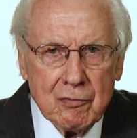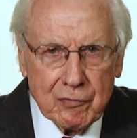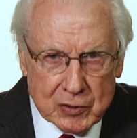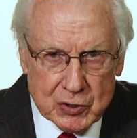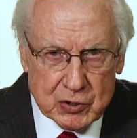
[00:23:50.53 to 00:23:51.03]

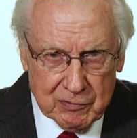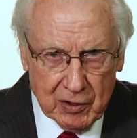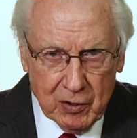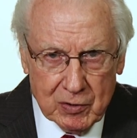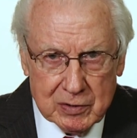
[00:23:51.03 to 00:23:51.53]
First of
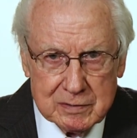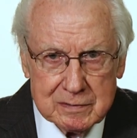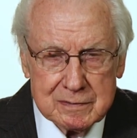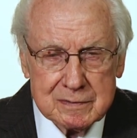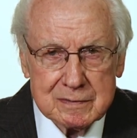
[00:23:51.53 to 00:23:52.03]
all,
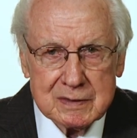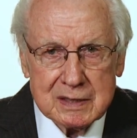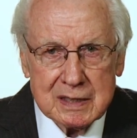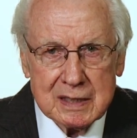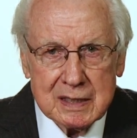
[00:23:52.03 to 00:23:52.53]

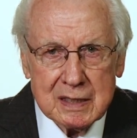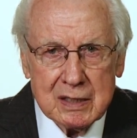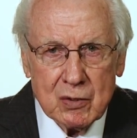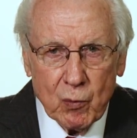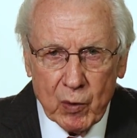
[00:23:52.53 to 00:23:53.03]

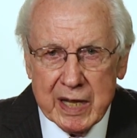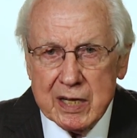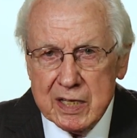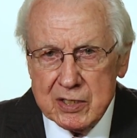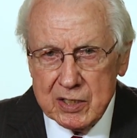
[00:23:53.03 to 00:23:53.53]
we
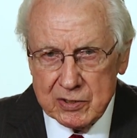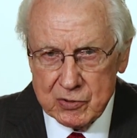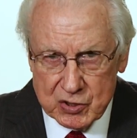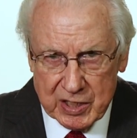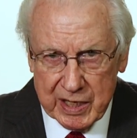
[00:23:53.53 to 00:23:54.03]
need to
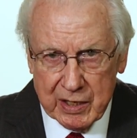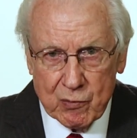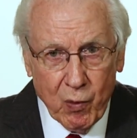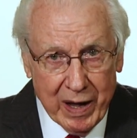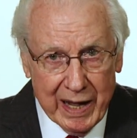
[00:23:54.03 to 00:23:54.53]
understand
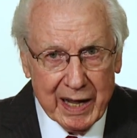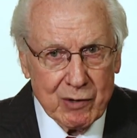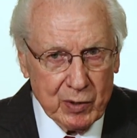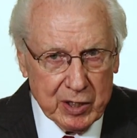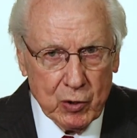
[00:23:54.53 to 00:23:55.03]
why
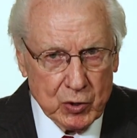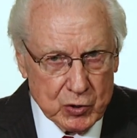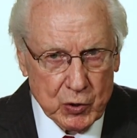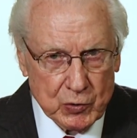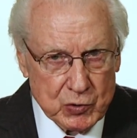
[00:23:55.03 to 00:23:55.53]
we go to
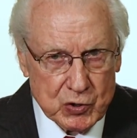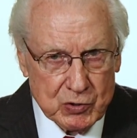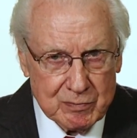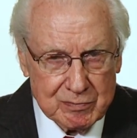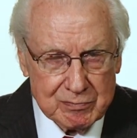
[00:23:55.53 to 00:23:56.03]
church.
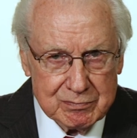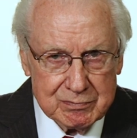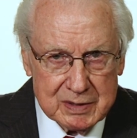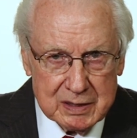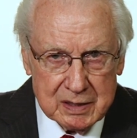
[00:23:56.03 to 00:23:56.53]

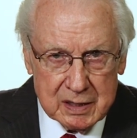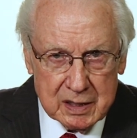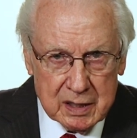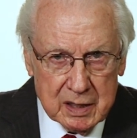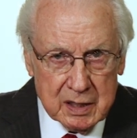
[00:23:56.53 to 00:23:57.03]

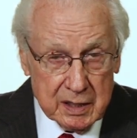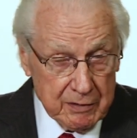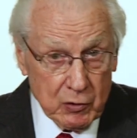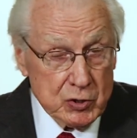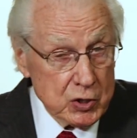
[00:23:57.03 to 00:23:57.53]

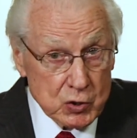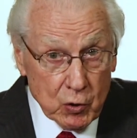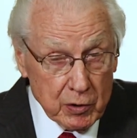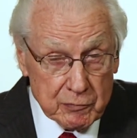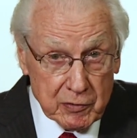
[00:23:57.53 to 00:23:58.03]
If we're just
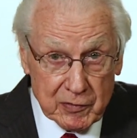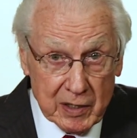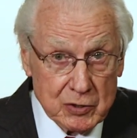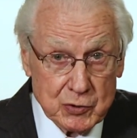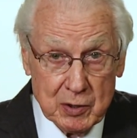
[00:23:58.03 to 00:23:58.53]
going for
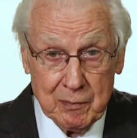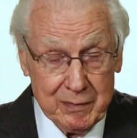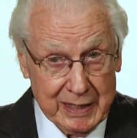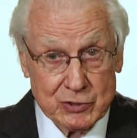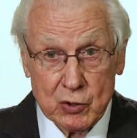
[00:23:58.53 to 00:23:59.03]
fellowship,
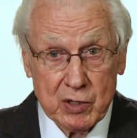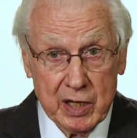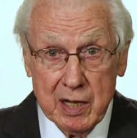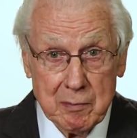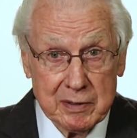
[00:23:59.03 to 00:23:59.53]
that's
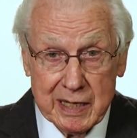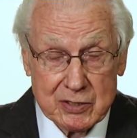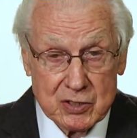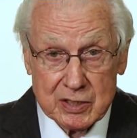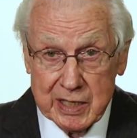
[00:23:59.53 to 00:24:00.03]
okay, but
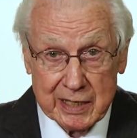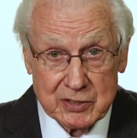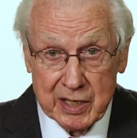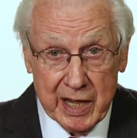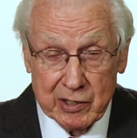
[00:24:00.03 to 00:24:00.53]
that's
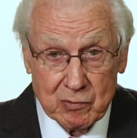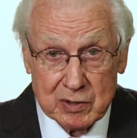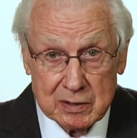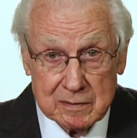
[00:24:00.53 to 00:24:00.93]
inadequate.